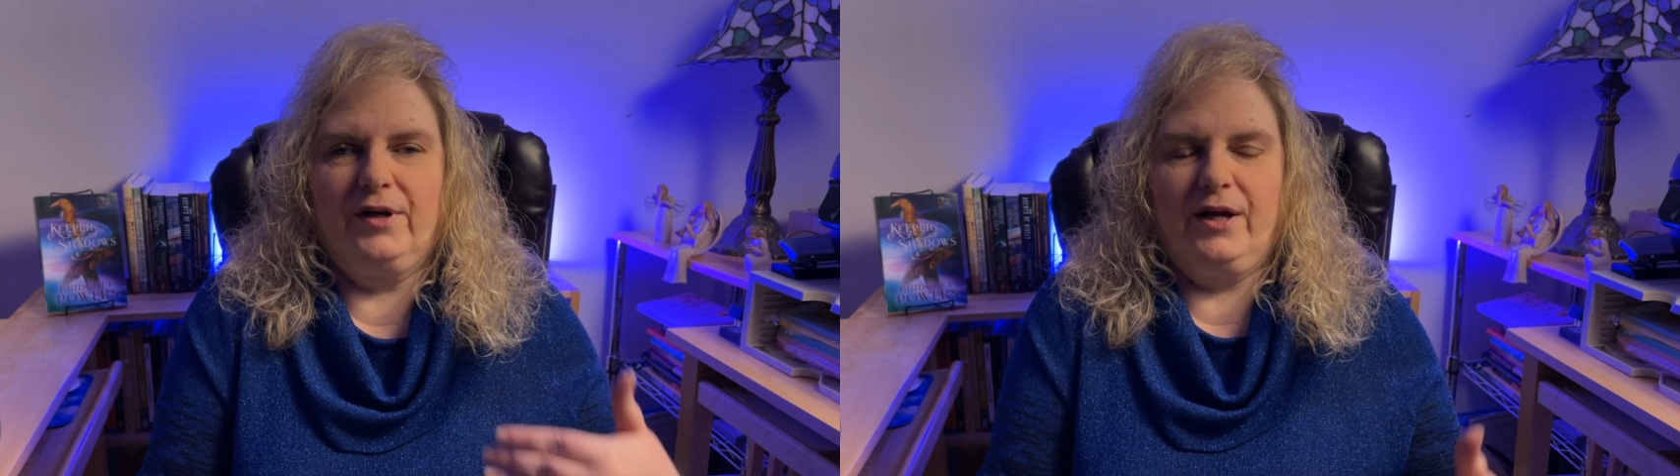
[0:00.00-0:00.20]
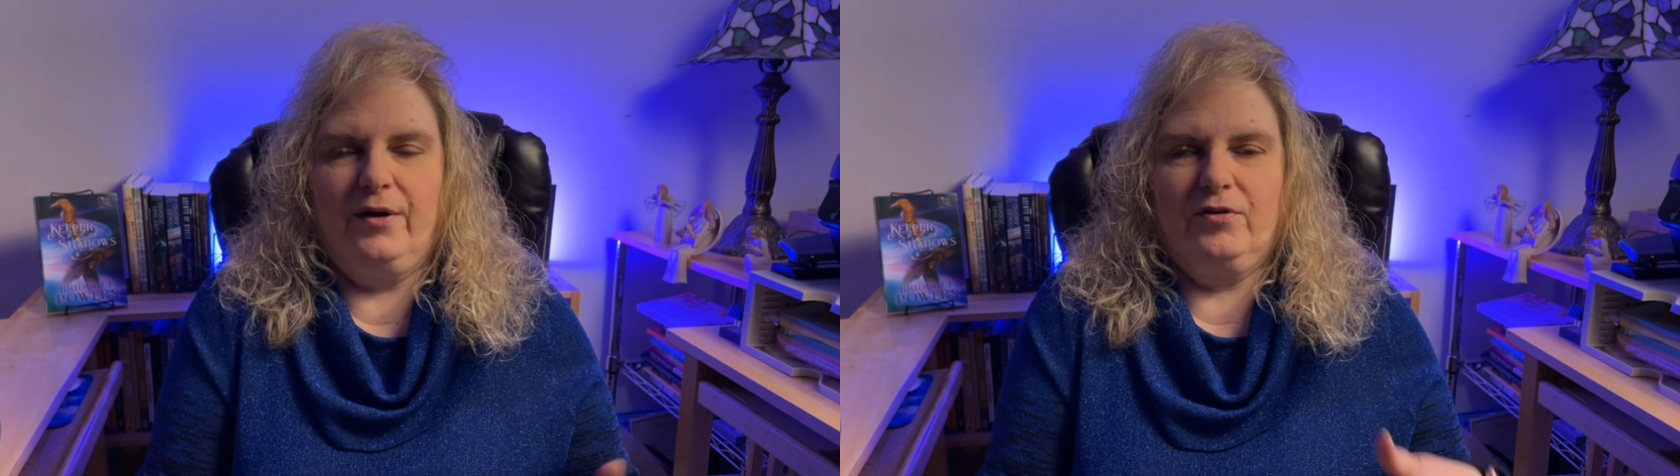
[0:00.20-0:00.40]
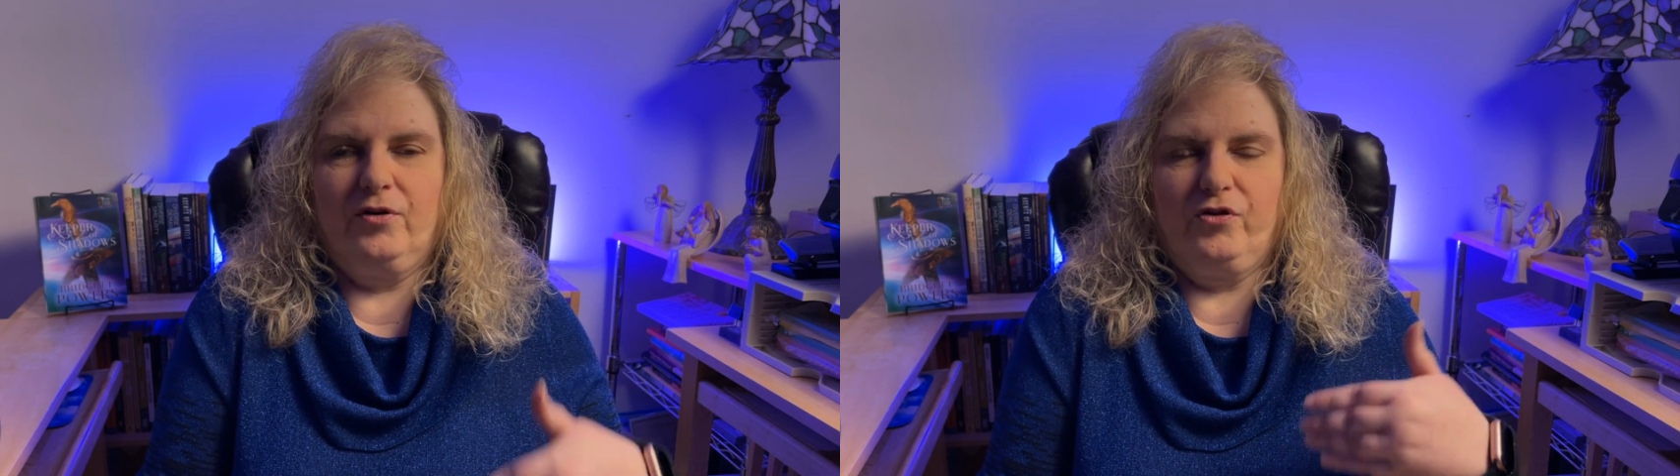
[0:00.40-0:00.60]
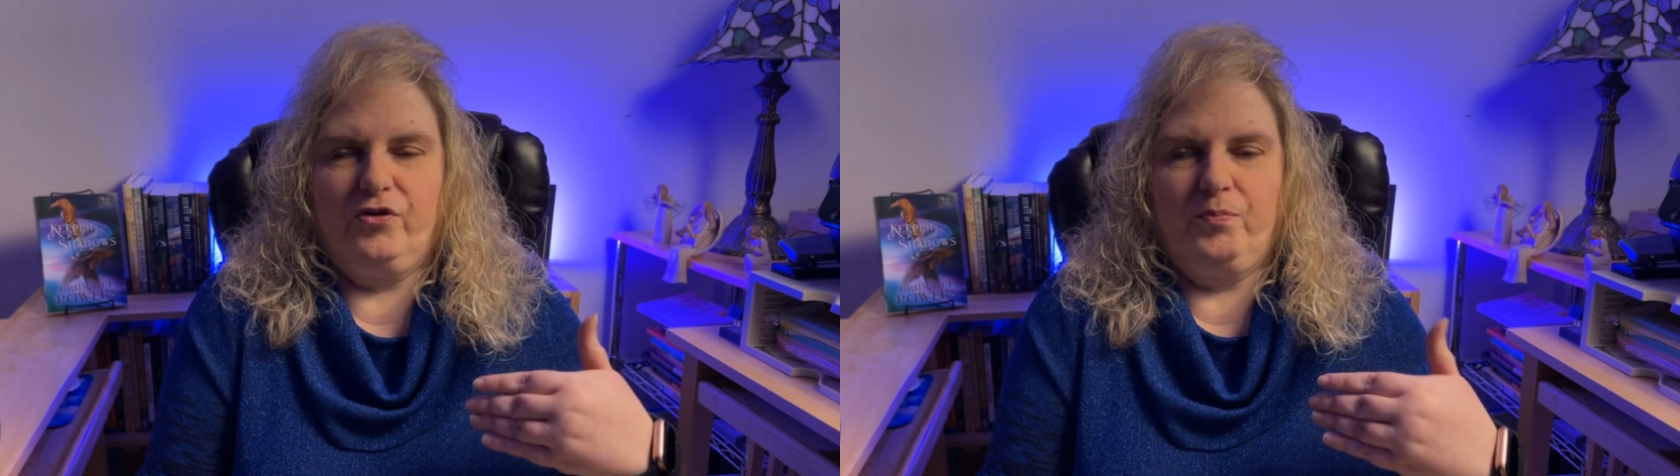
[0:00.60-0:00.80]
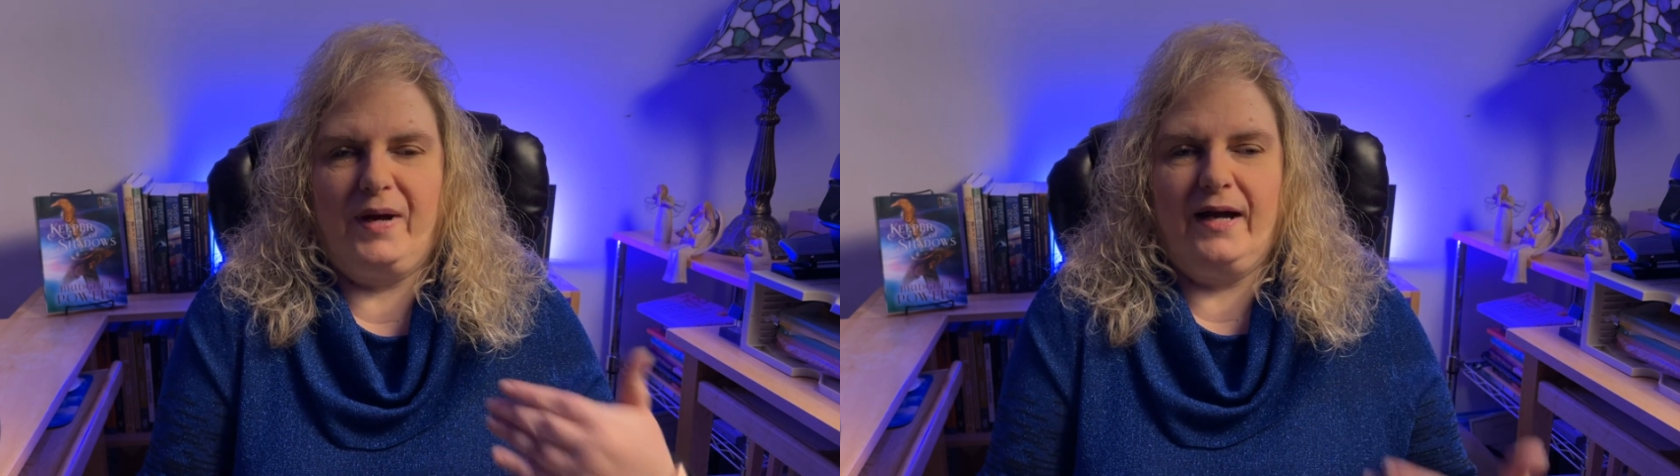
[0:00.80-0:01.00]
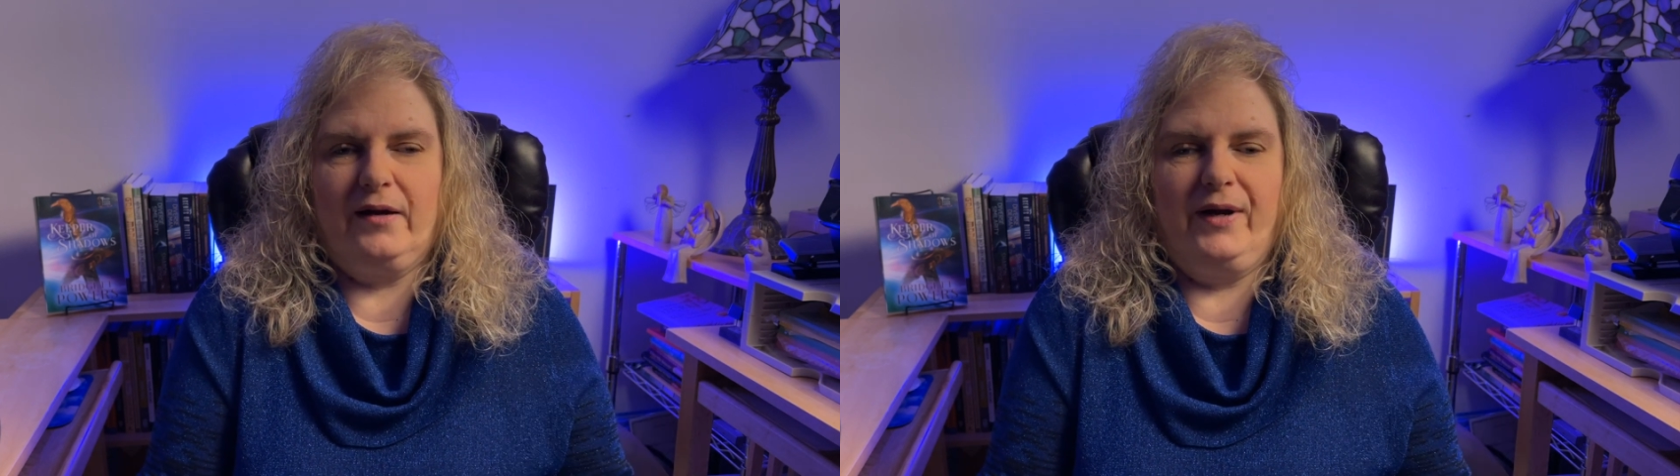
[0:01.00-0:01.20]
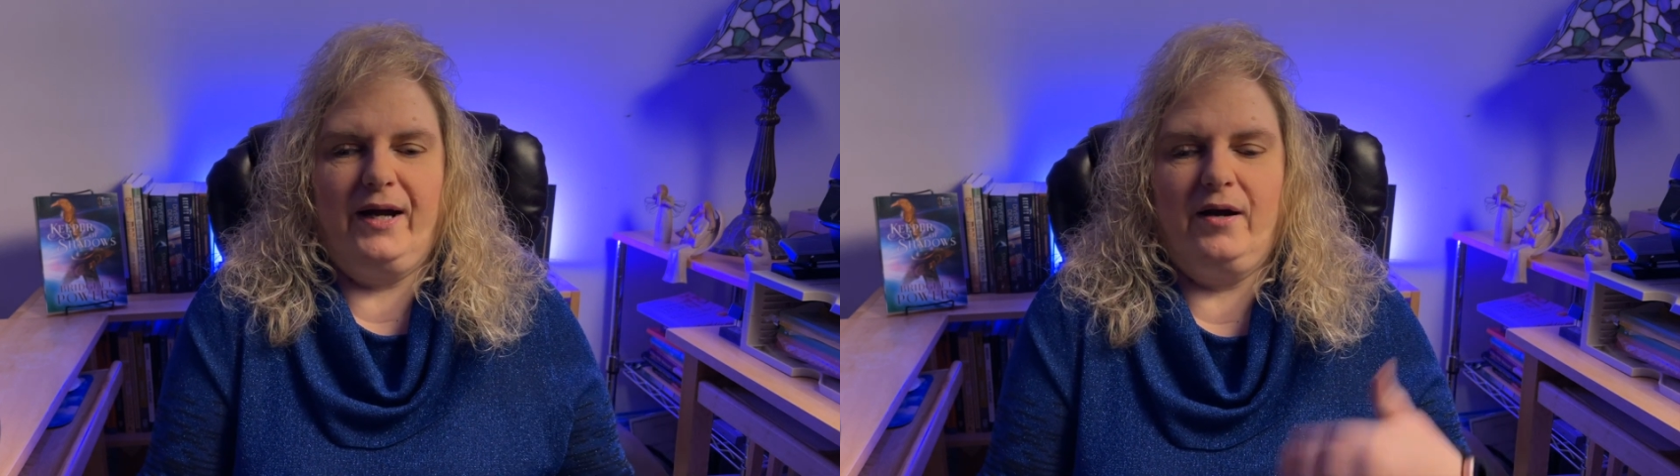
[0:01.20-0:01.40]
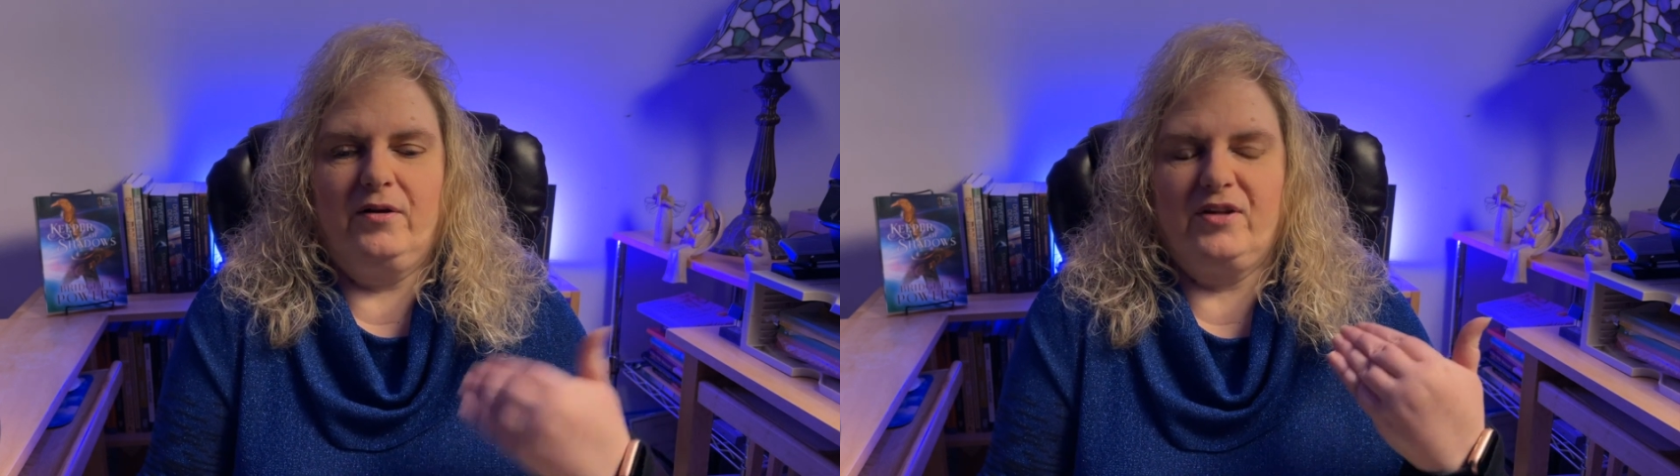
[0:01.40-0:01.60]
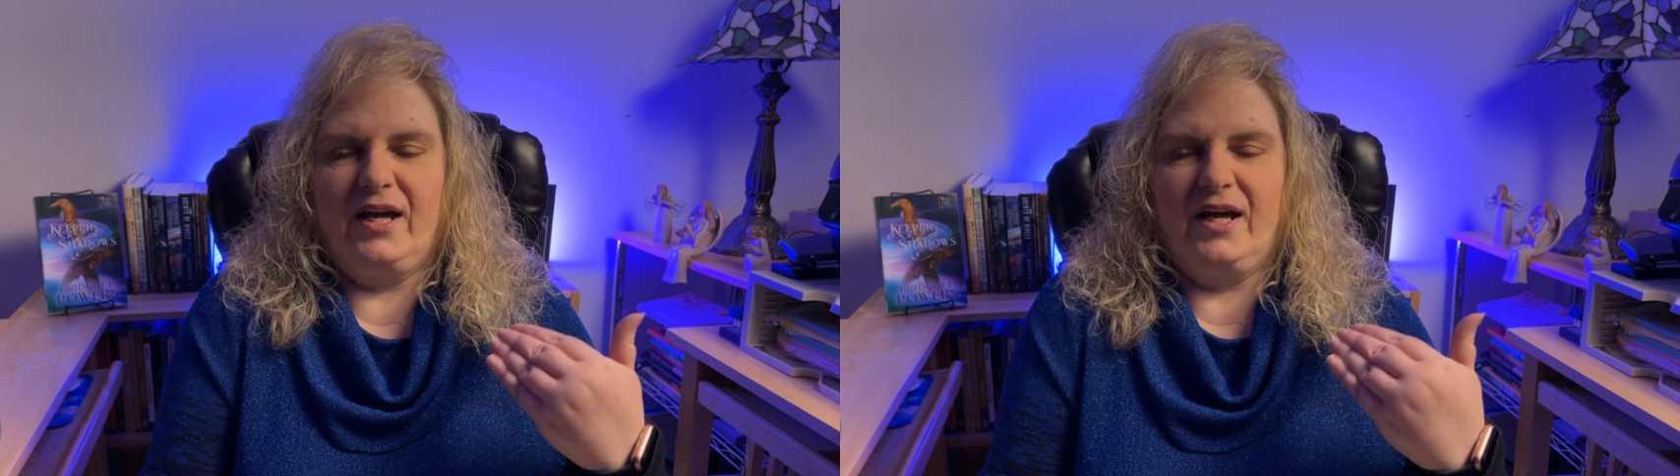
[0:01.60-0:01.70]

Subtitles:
character's background